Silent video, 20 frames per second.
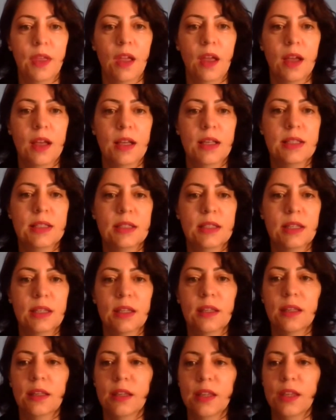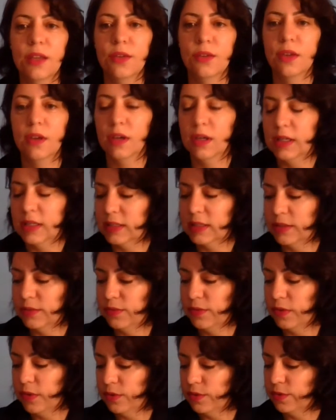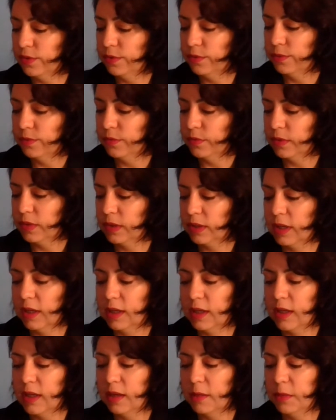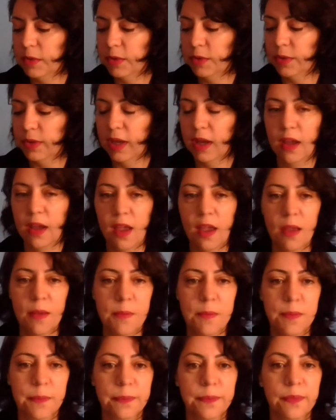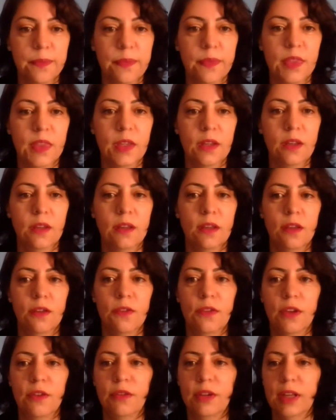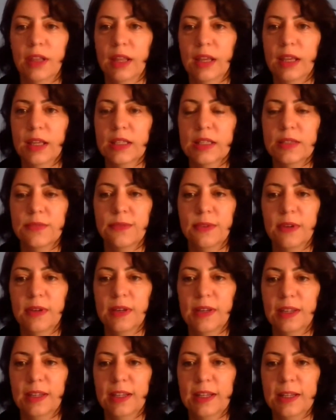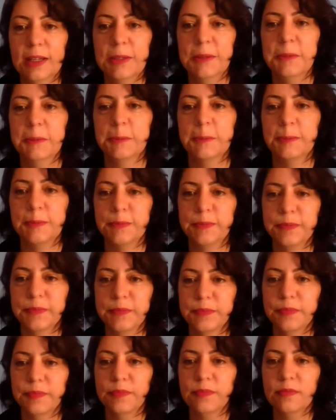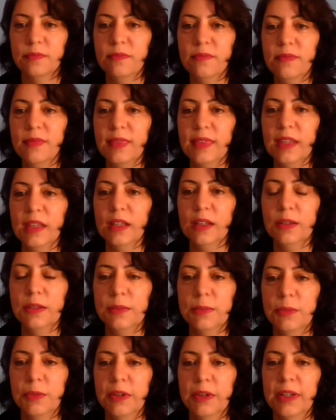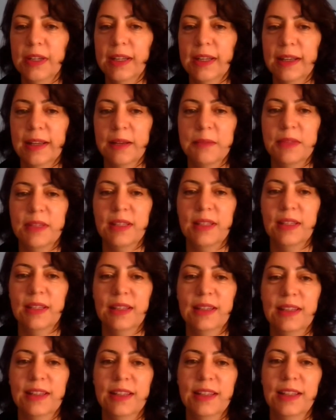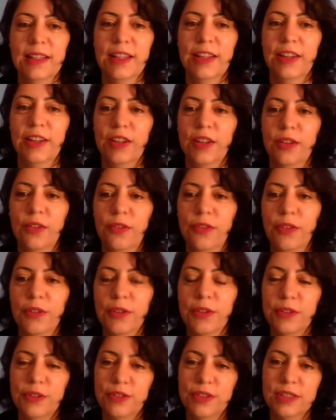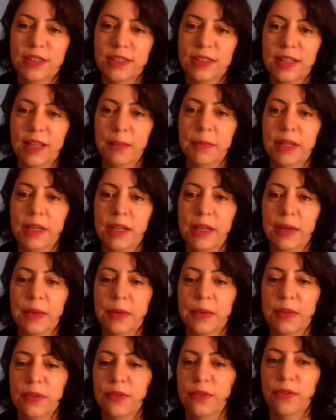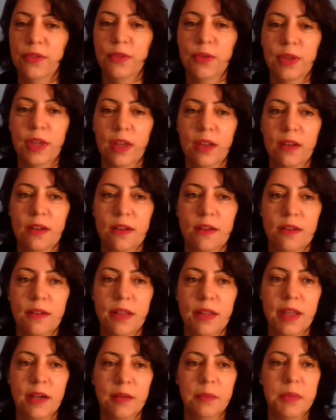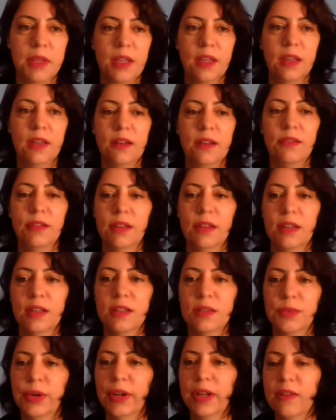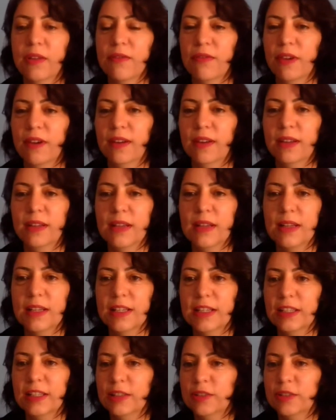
ask you guys if you can hear me okay, if everything is fine. Good morning, Camila. If you could just let me know if you can hear me and everything's working fine.